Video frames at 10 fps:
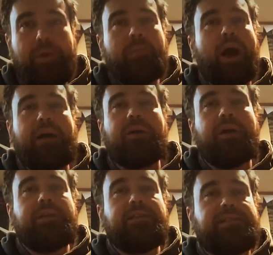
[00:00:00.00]
Meanwhile,
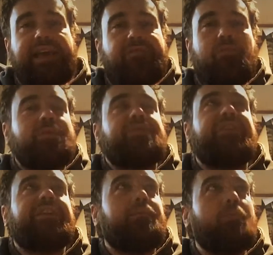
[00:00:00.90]
David was
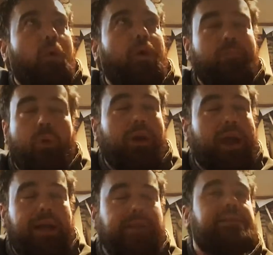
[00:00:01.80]
feeling more and more
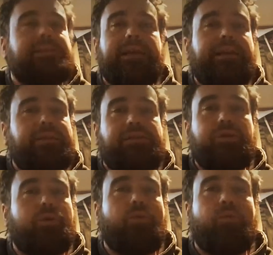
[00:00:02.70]
condescended
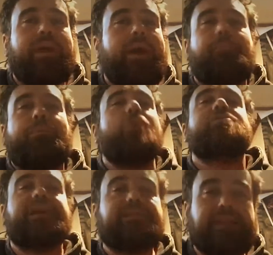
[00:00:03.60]
to, kept
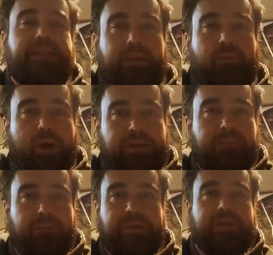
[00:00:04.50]
protesting he
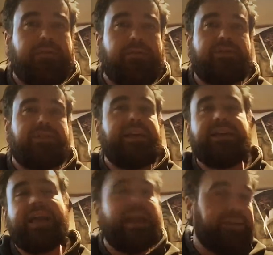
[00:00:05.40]
wasn't
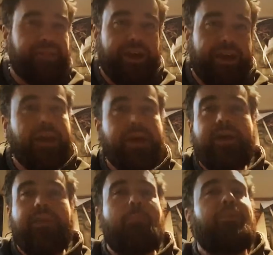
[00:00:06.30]
misunderstanding anything,
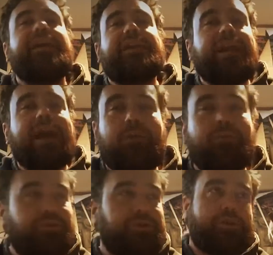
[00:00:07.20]
that Blake and I
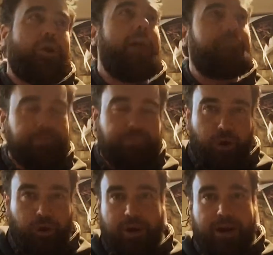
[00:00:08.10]
were just crappy
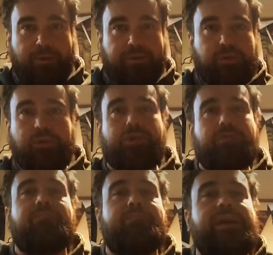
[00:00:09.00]
programmers who
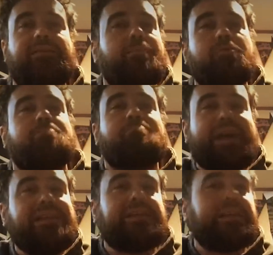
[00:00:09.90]
couldn't make the most
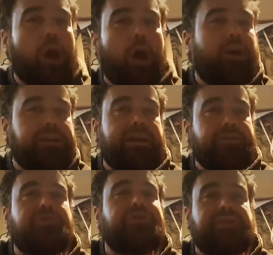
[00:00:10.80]
basic
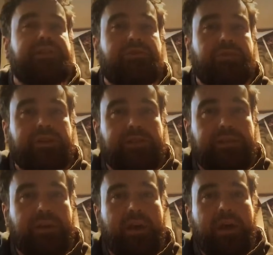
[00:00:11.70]
architecture decisions.